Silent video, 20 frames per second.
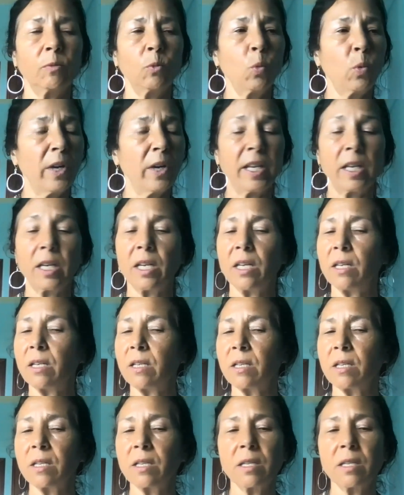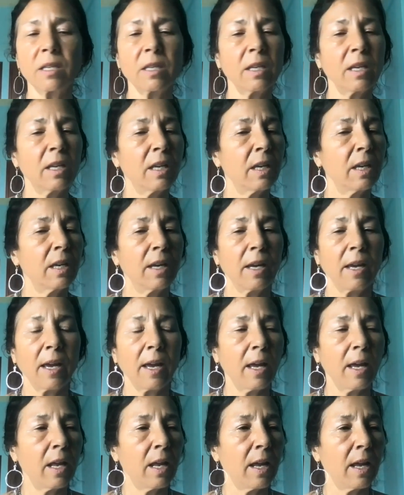witness,
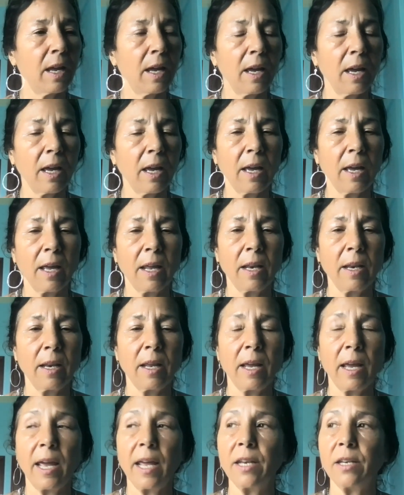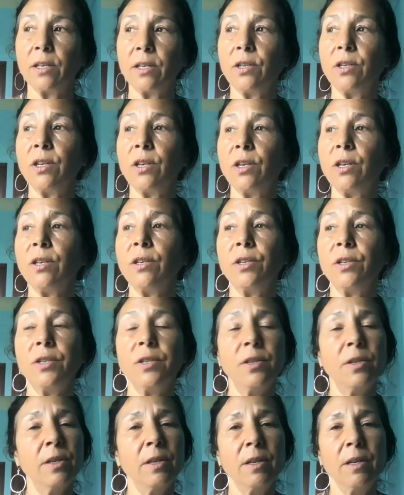and and
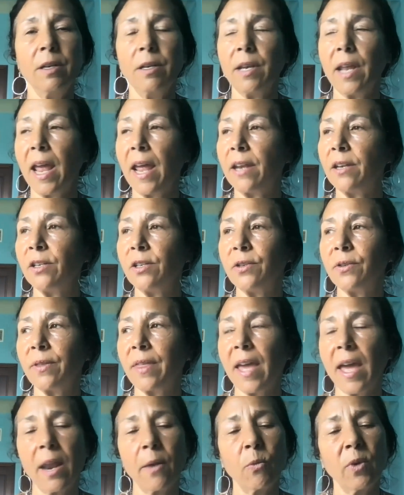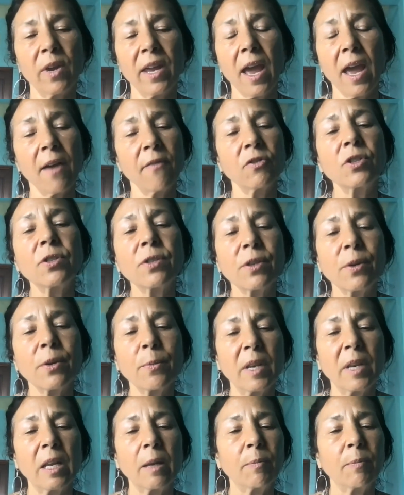and do that. And we have
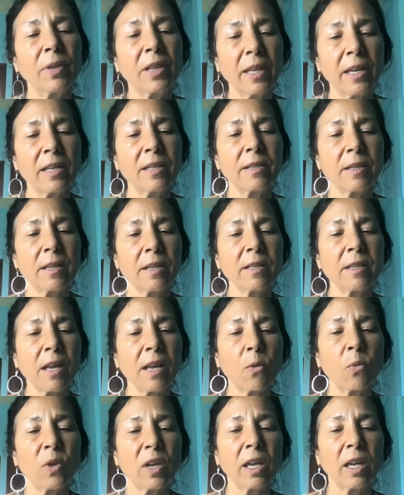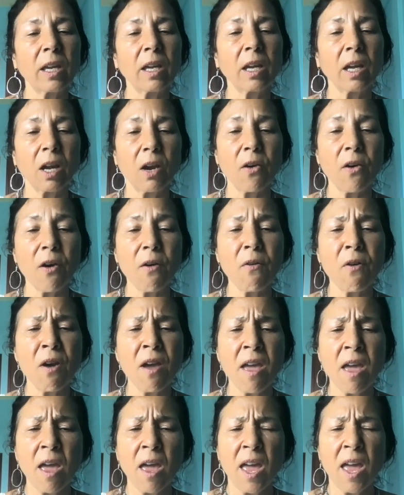so many places that we can go
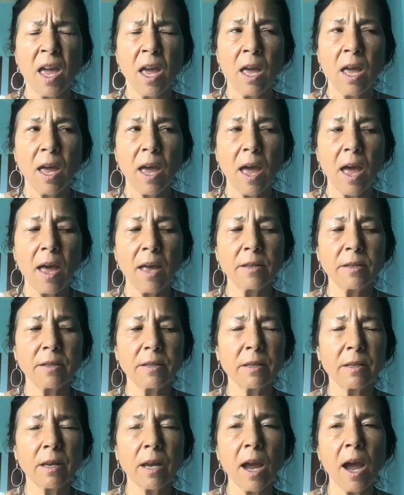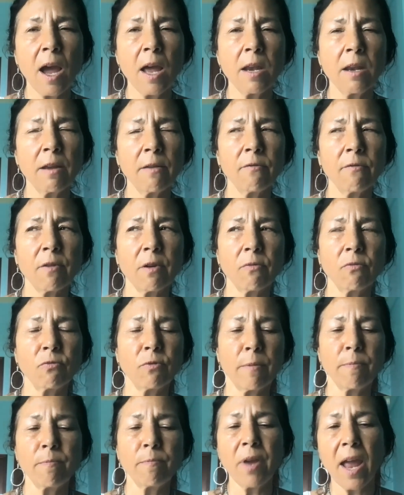as kind of a
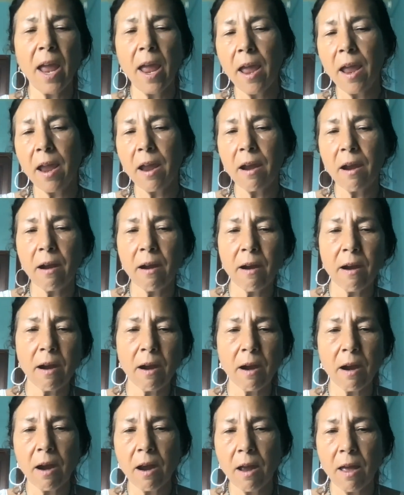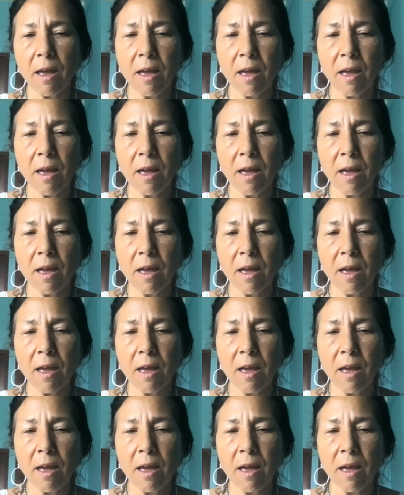repairing